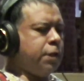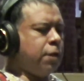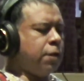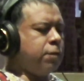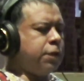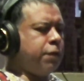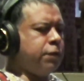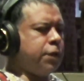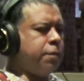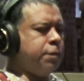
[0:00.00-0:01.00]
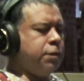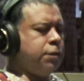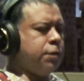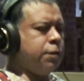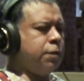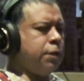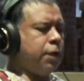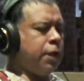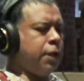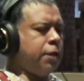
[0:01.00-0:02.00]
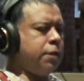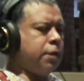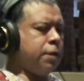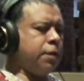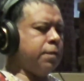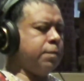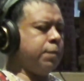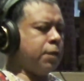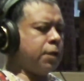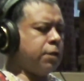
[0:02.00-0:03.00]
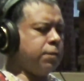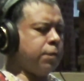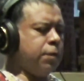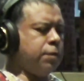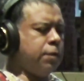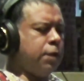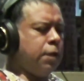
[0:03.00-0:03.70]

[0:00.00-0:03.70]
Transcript: along with David Deblinger and Paul Calderon,